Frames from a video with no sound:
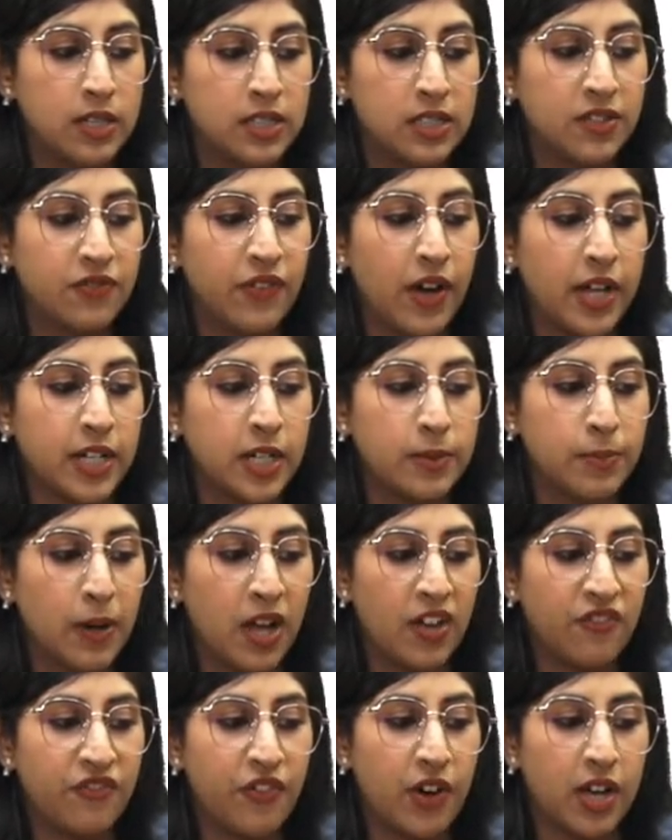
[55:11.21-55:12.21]
divided
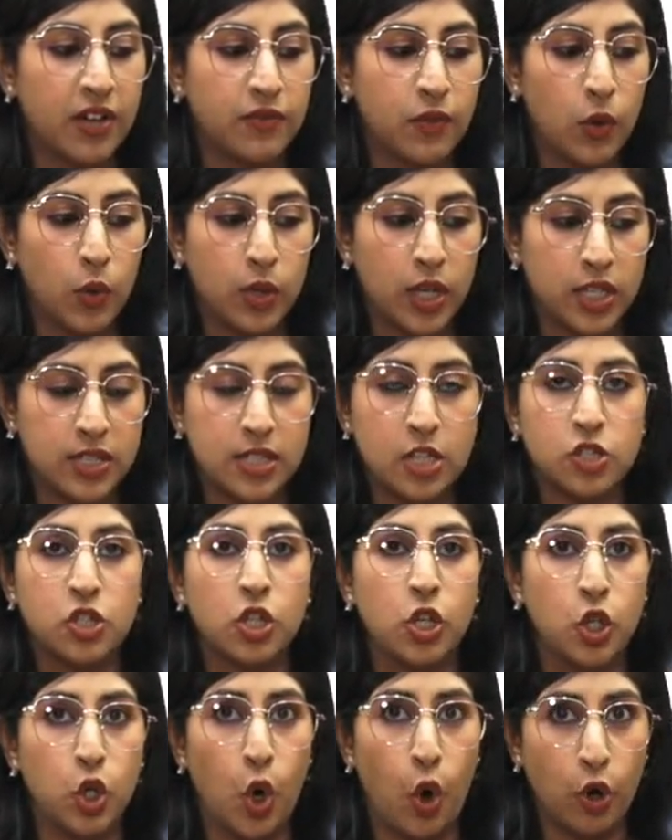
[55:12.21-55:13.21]
by 5. Okay, such
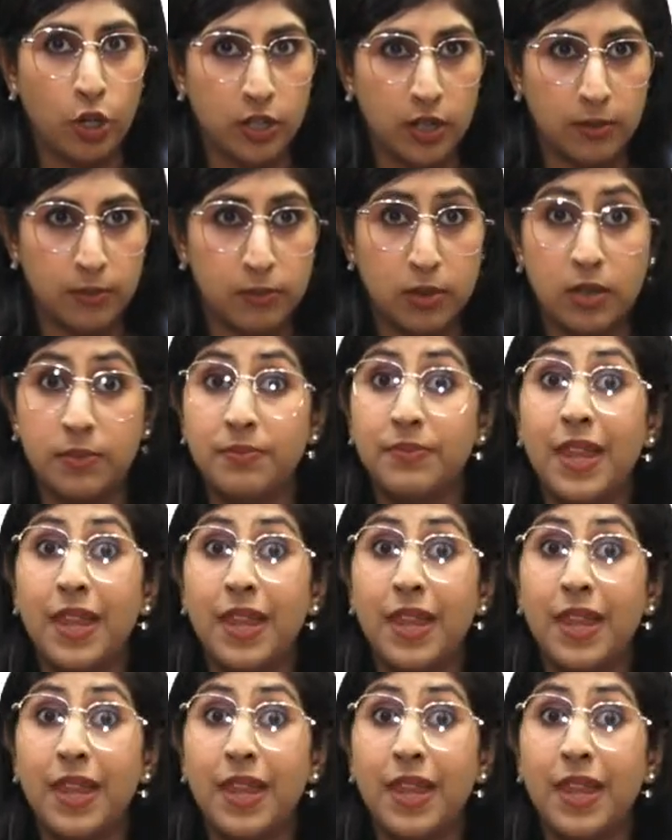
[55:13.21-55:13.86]
a long number.